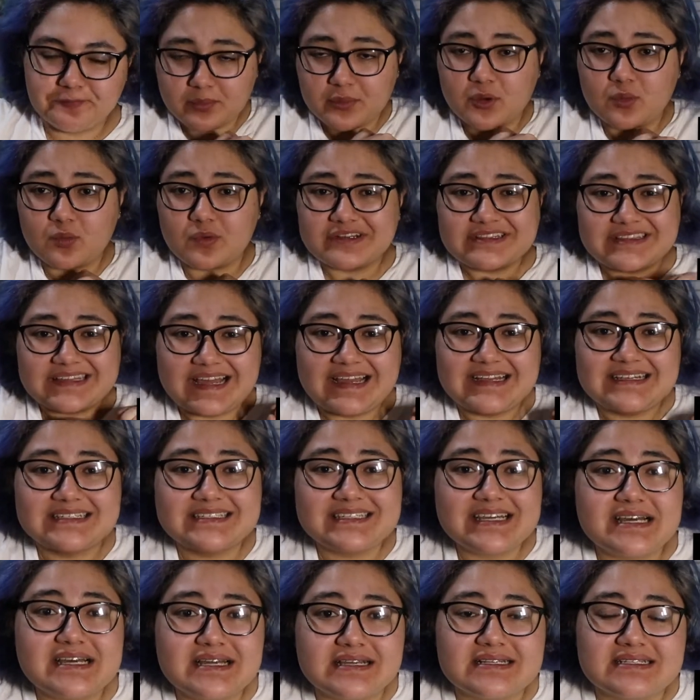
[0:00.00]
But what that
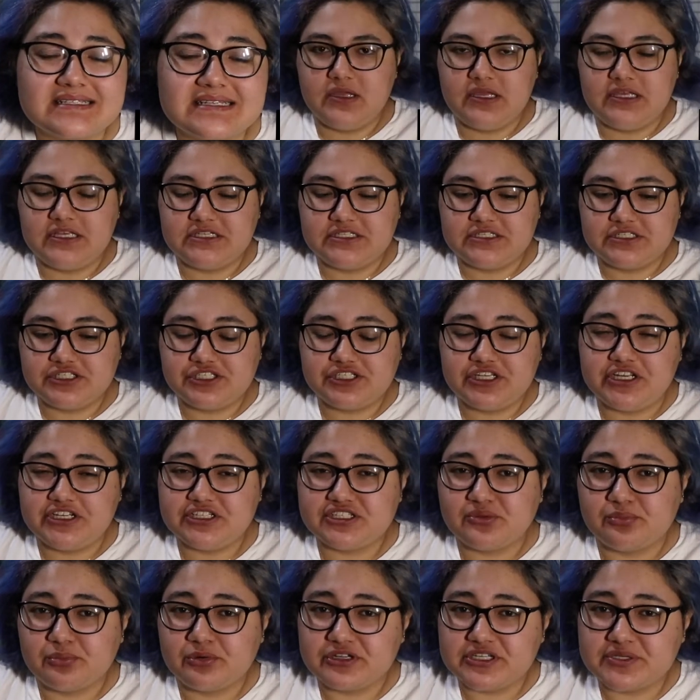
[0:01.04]
does is change
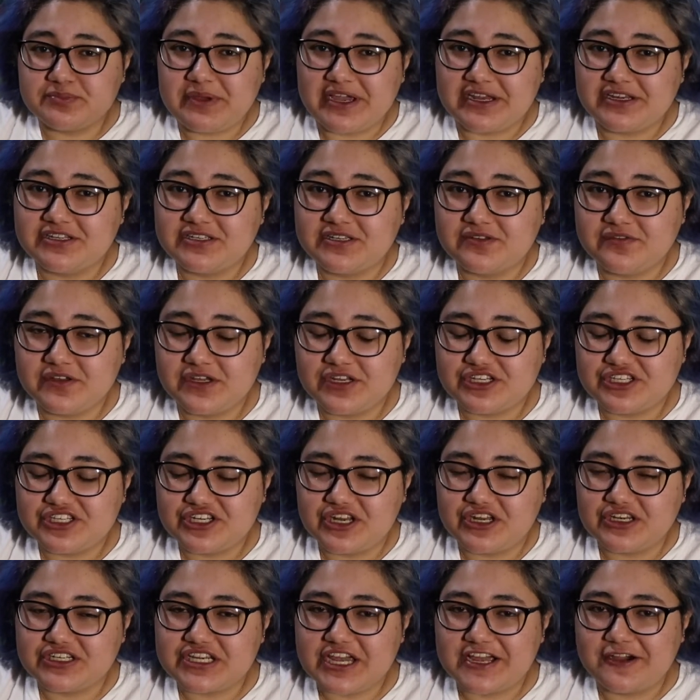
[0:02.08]
the perspective and
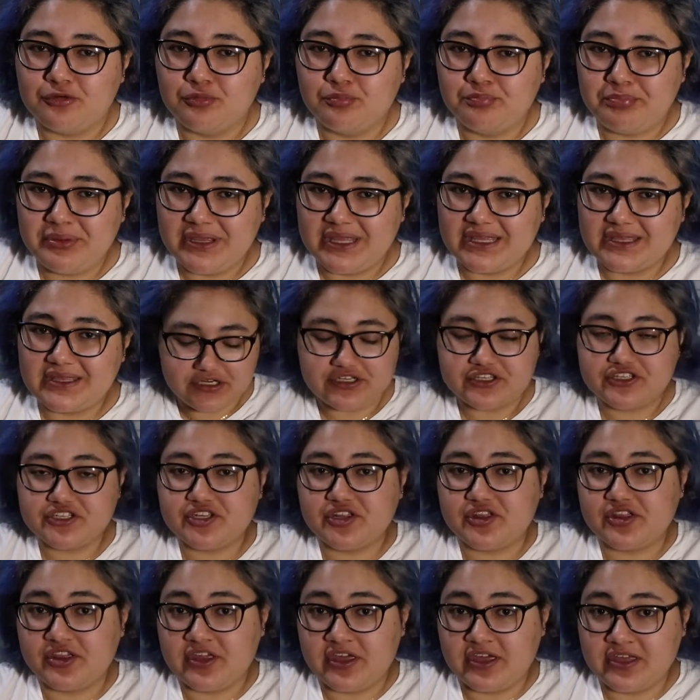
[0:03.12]
change how big each
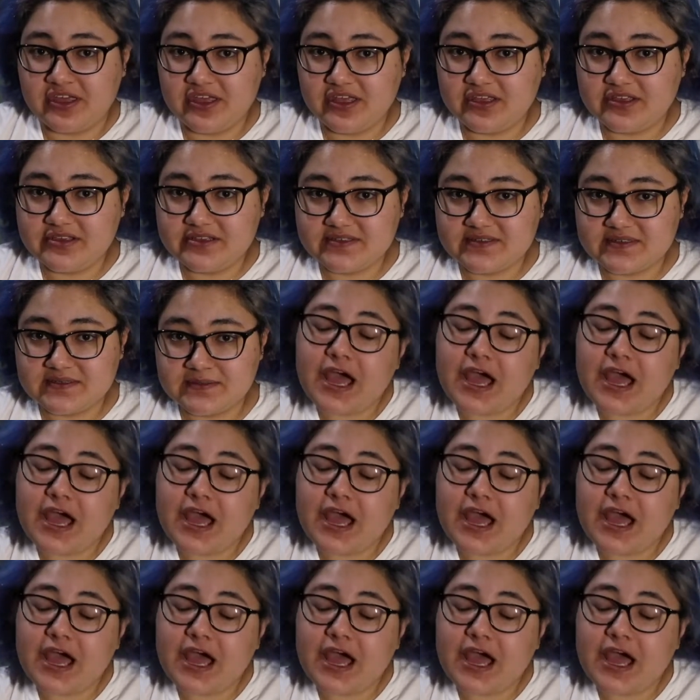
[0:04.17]
thing is.